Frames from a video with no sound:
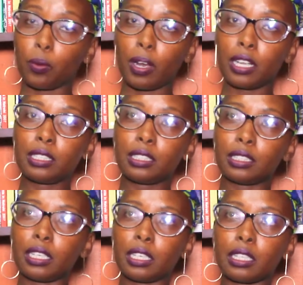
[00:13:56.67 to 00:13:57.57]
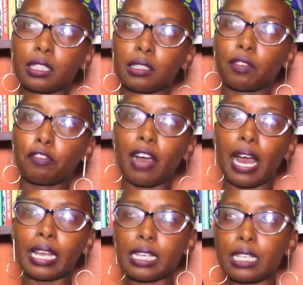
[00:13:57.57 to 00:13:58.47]
world, the
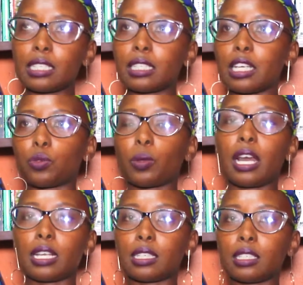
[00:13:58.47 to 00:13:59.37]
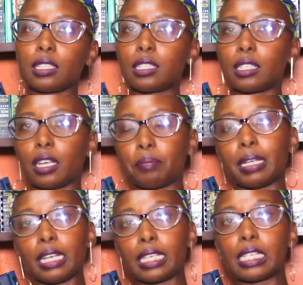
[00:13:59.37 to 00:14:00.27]
Far East, as well as just
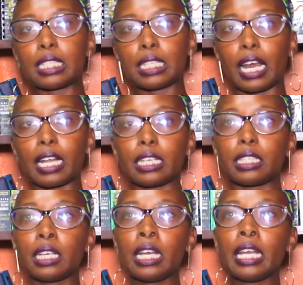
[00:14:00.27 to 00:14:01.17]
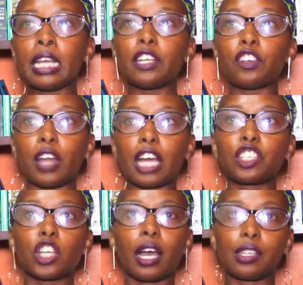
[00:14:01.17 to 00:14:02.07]
Middle East, and in
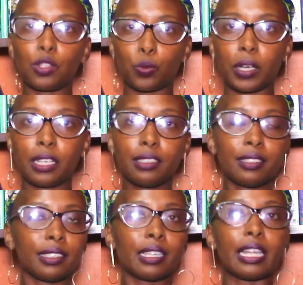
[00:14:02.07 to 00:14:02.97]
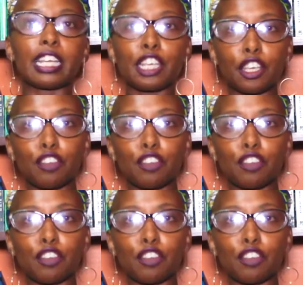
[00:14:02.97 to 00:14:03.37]
Russia as well. They